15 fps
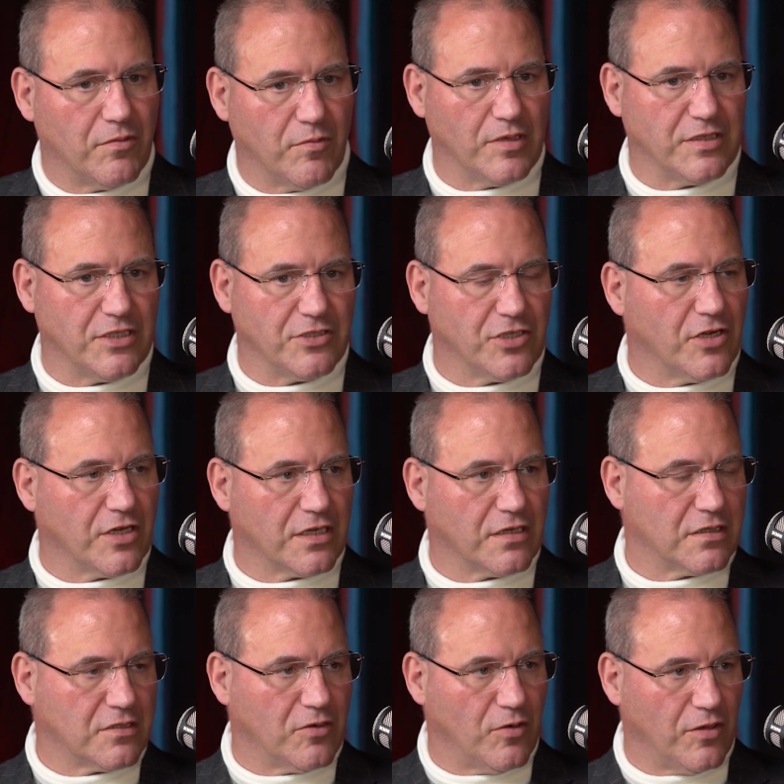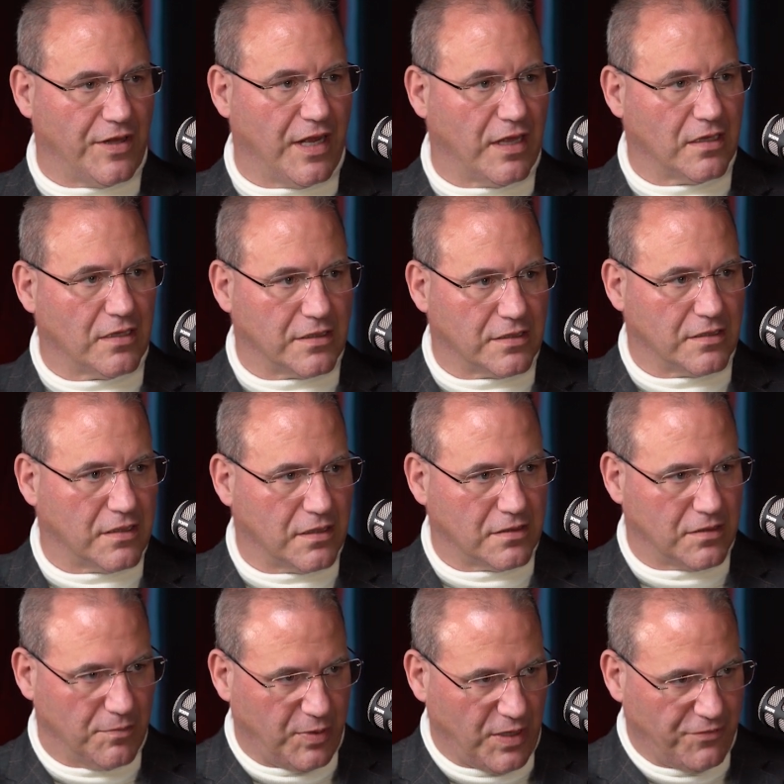When did you go to Cornell and
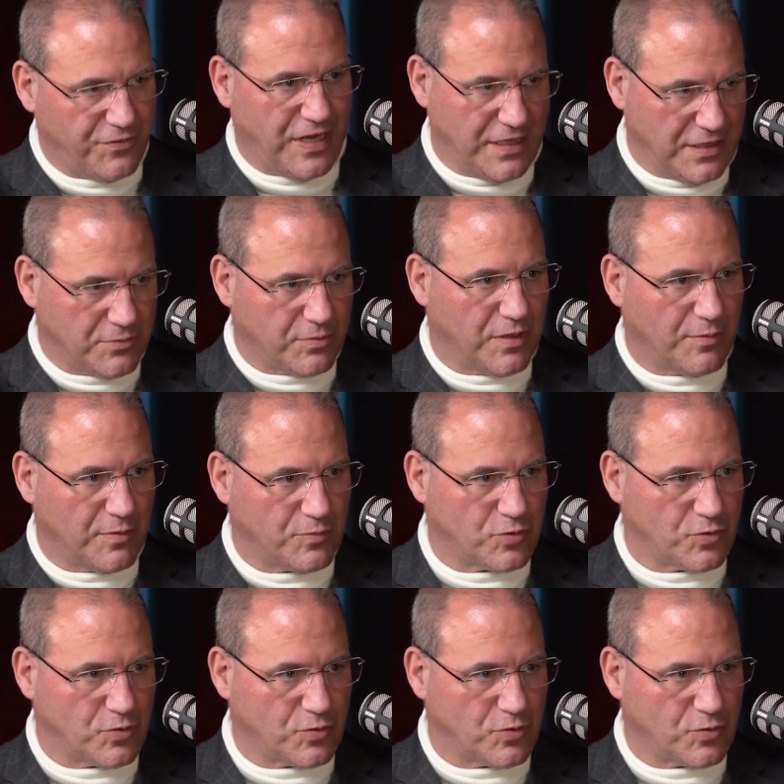you played tennis with him, I'm